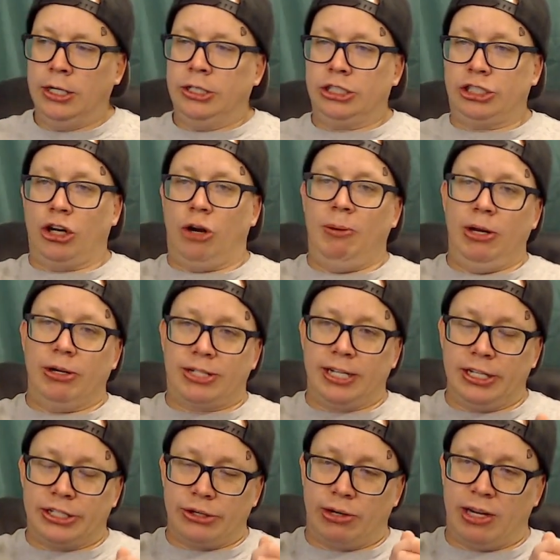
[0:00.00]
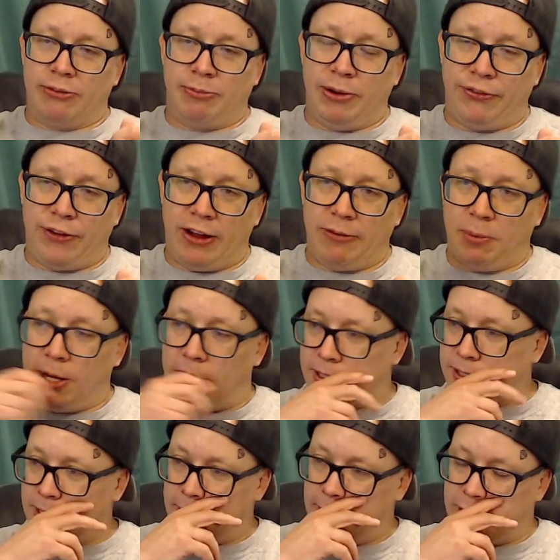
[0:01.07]
show me your tits or give me
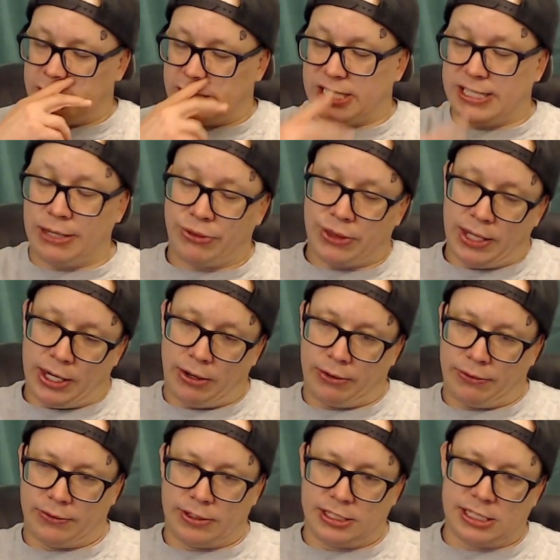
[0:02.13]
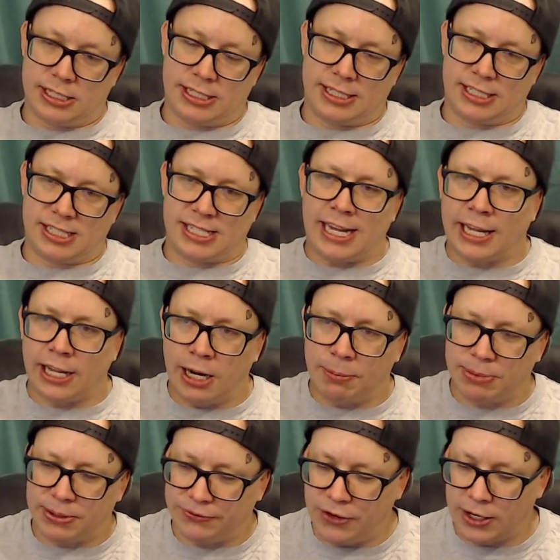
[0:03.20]
$5, and they just sit there stinking up
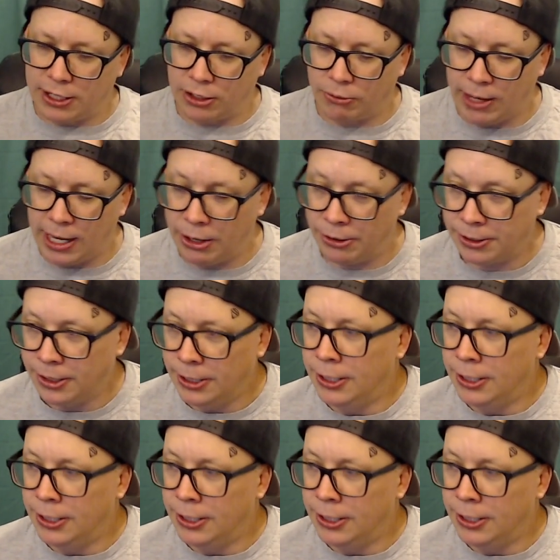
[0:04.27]
the fucking ground.